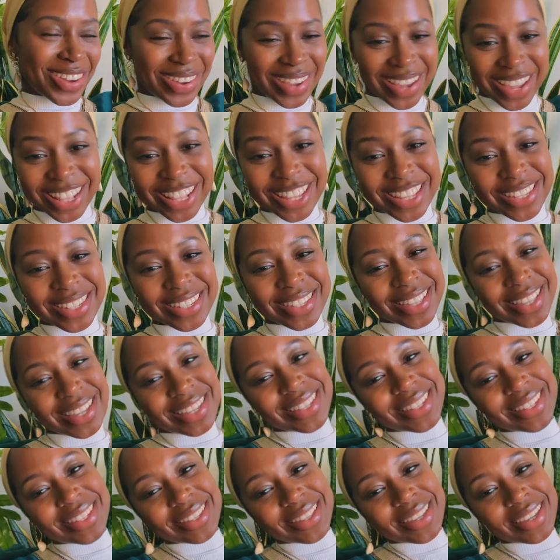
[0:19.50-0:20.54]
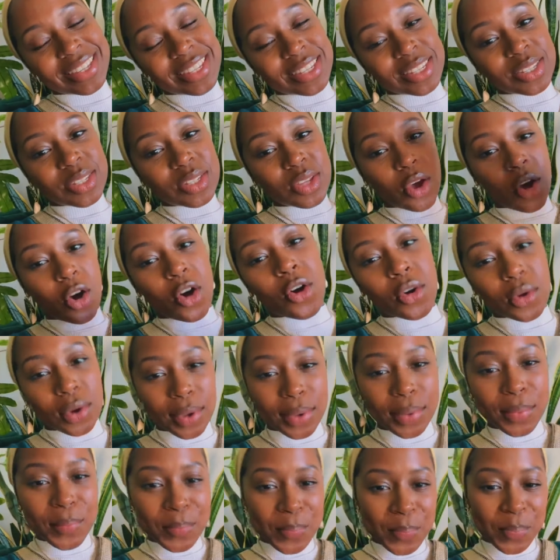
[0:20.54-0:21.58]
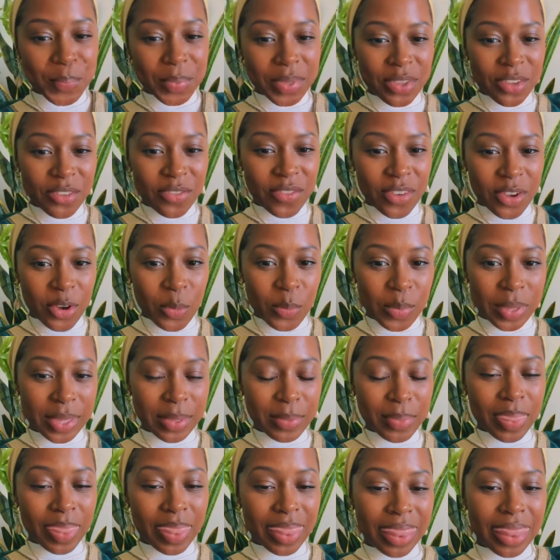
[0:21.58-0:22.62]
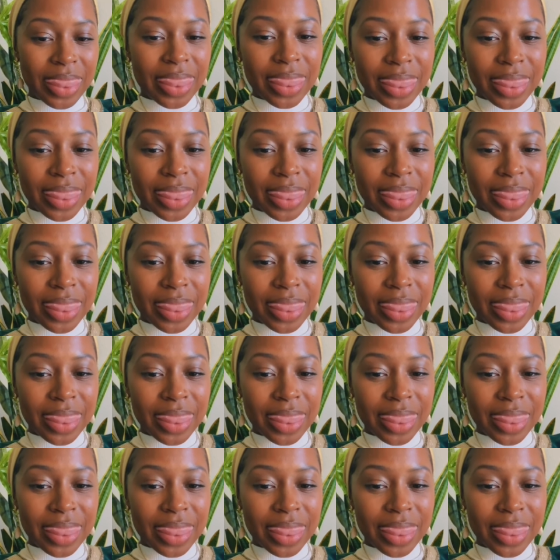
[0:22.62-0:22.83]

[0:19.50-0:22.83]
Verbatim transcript: okay, let's let's let's talk. You feel me?